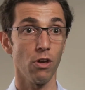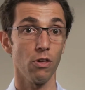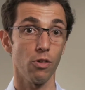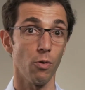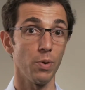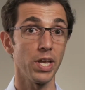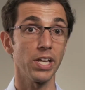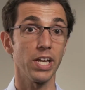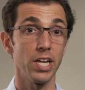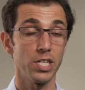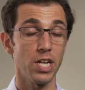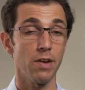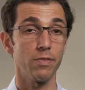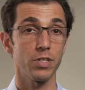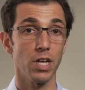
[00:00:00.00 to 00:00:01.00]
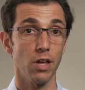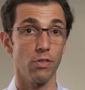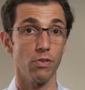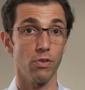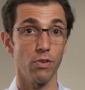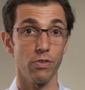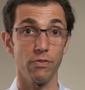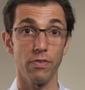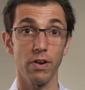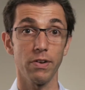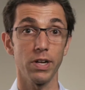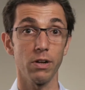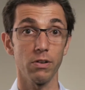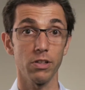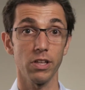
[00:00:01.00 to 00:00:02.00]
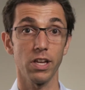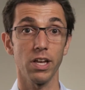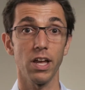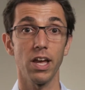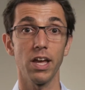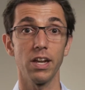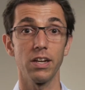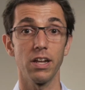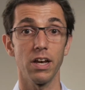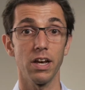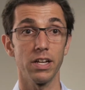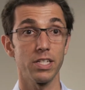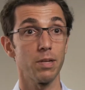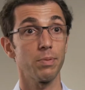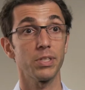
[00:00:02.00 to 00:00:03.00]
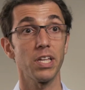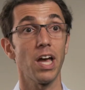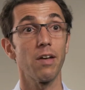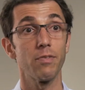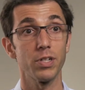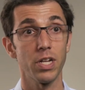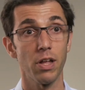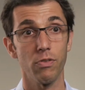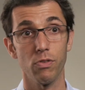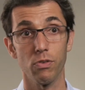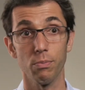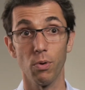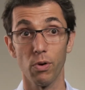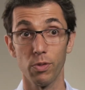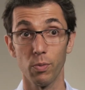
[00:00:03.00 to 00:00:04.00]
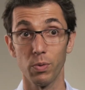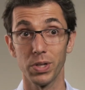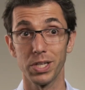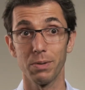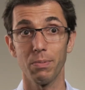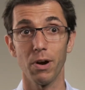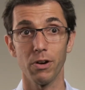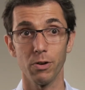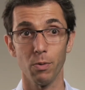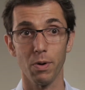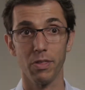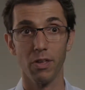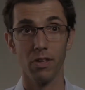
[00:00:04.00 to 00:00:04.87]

So we engage advertisers very early, and uh, typically advertisers are more than willing to partner with